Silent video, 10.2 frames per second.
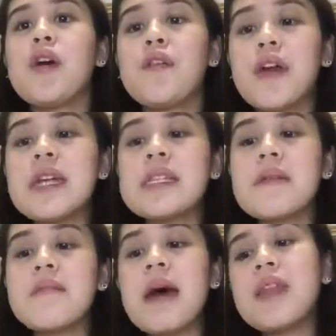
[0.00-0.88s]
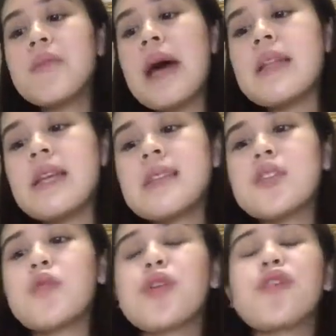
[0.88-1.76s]
First, mathematics
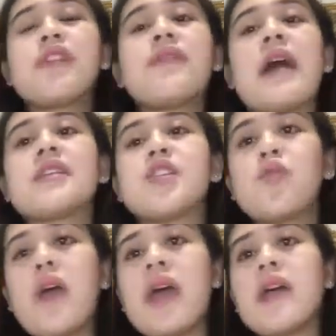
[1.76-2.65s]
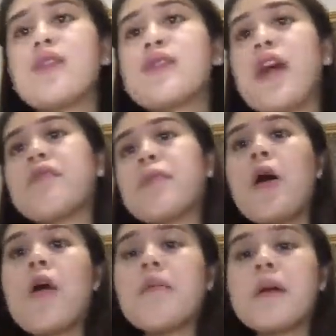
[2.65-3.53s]
is one of the fastest way to solve a
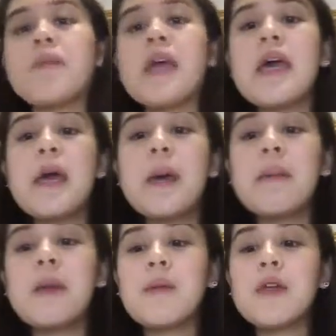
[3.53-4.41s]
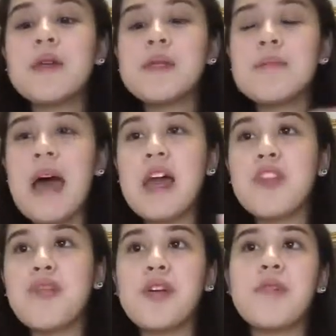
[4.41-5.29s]
problem. People use
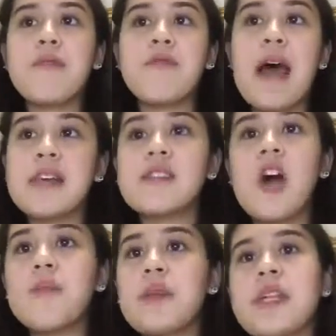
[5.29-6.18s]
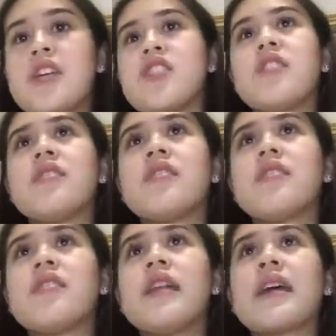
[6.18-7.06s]
math for fast computation.
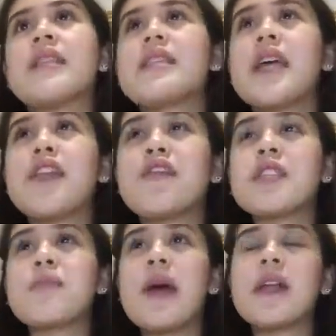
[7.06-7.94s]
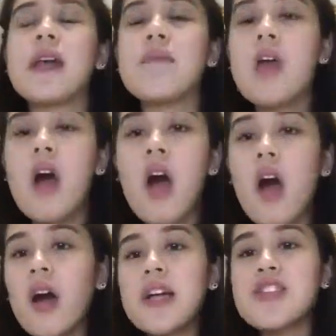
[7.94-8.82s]
Like instead of spending
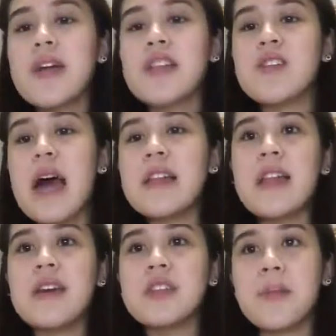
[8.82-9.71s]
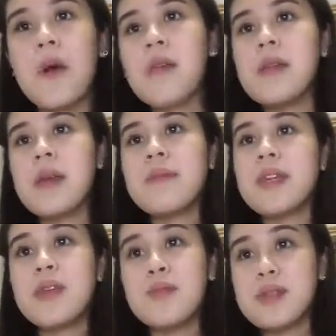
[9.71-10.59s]
hours trying to analyze a problem,
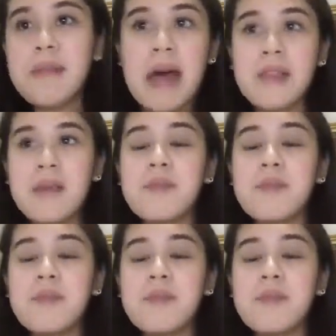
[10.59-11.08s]
they use math.